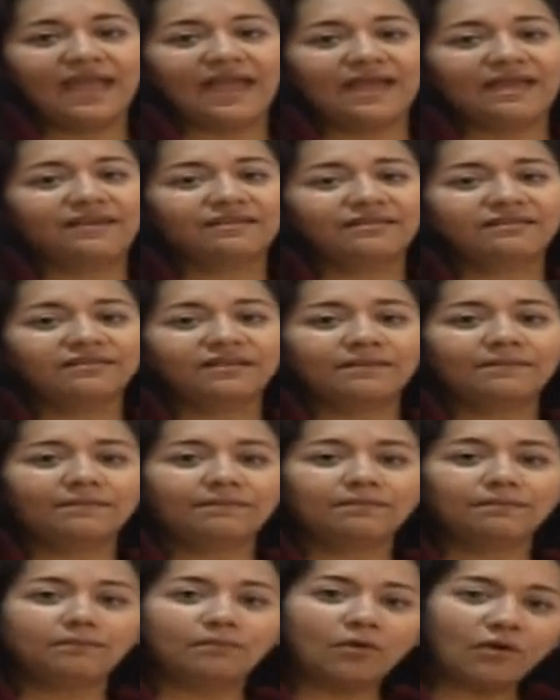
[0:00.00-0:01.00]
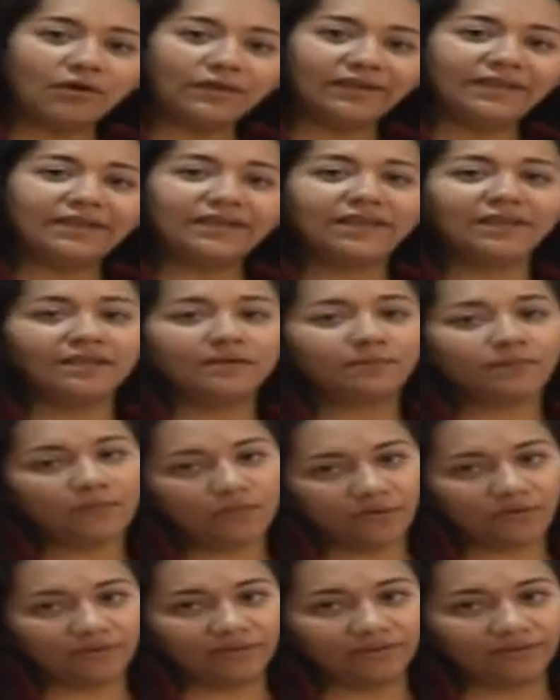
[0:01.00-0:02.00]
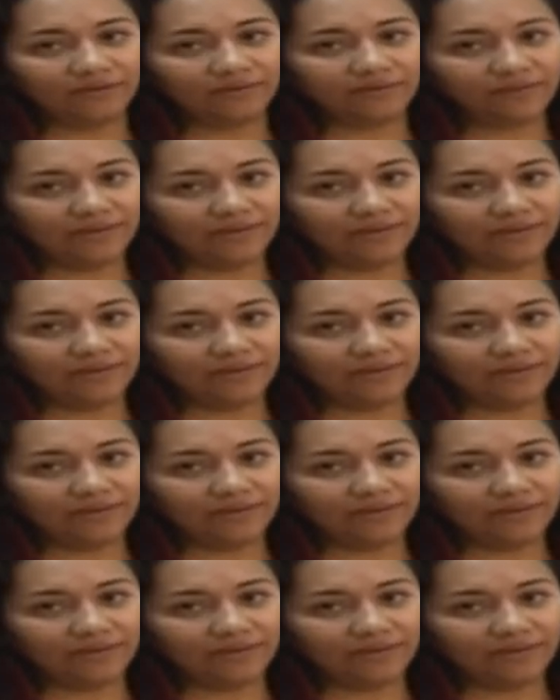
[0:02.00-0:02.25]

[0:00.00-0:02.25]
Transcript: And the boiling point